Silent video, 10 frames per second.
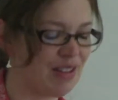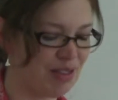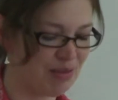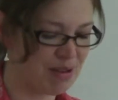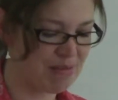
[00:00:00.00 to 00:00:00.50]

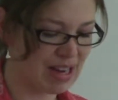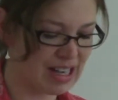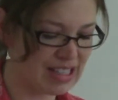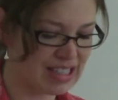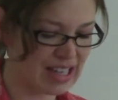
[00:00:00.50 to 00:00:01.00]
3
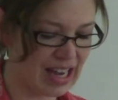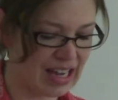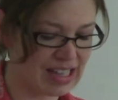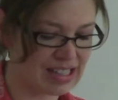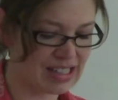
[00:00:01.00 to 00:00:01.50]
minutes.
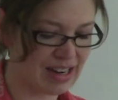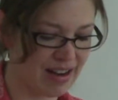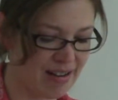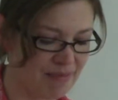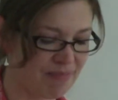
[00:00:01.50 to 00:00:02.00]
And
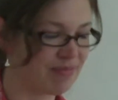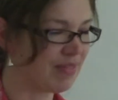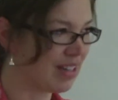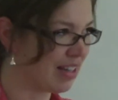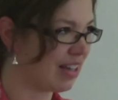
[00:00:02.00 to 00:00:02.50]

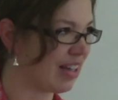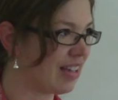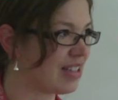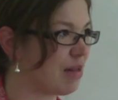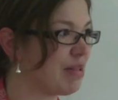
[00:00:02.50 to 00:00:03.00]

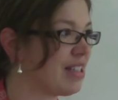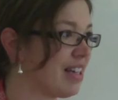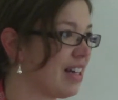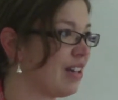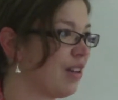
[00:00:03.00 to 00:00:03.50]
like Debbie
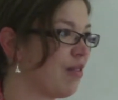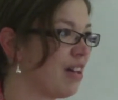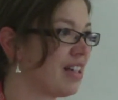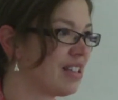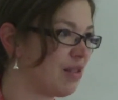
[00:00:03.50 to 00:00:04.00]
said, you know,
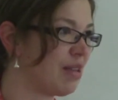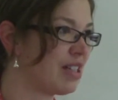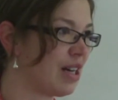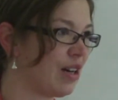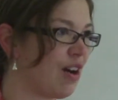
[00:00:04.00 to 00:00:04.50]
while I still
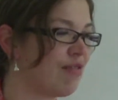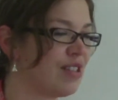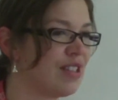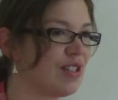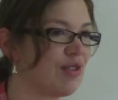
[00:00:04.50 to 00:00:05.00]
maintain an
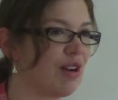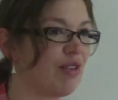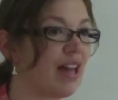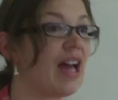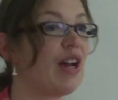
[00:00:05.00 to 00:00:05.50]
office in
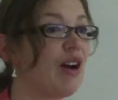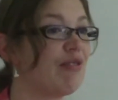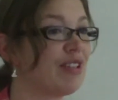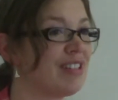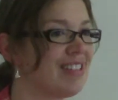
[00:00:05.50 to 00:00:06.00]
Toronto, the head
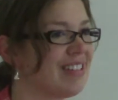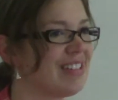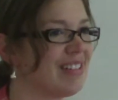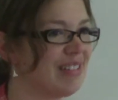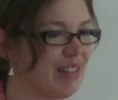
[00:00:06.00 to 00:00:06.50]
office
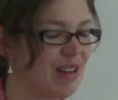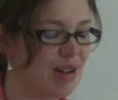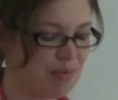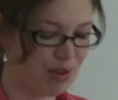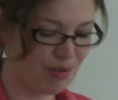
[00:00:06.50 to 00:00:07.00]
is in
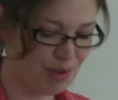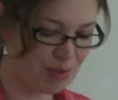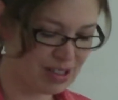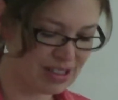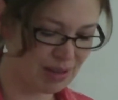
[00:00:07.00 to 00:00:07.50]
beautiful
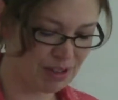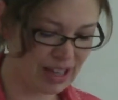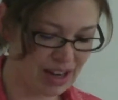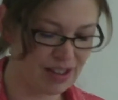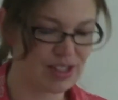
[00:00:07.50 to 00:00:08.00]
Prince Edward
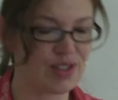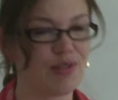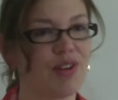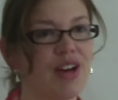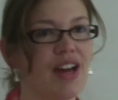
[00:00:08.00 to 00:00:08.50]
County.
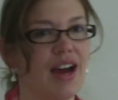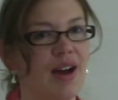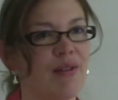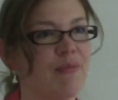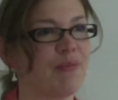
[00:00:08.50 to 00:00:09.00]
So
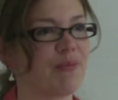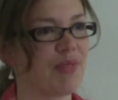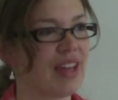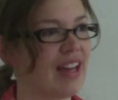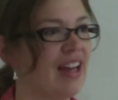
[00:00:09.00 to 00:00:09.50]

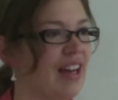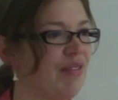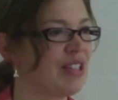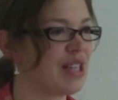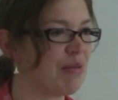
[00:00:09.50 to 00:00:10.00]

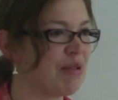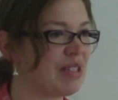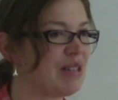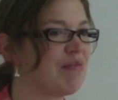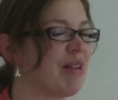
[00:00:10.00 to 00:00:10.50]
what Debbie
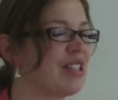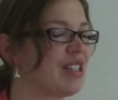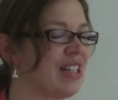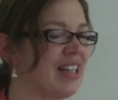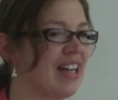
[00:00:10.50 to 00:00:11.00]
didn't
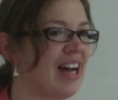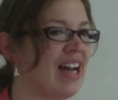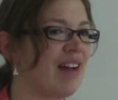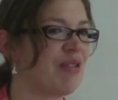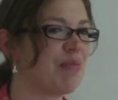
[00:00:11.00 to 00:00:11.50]
mention, I
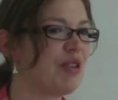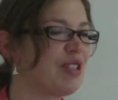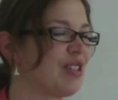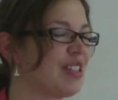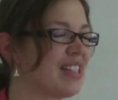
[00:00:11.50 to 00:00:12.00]
have a
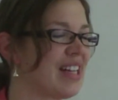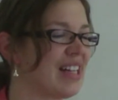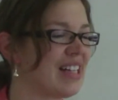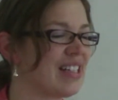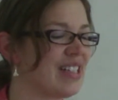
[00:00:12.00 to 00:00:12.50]
personal
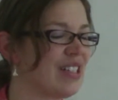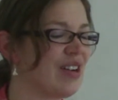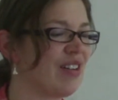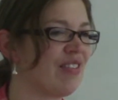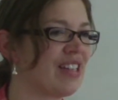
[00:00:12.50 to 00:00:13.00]
stake in
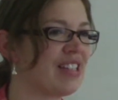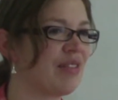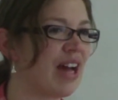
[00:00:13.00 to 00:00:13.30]
all of this. So we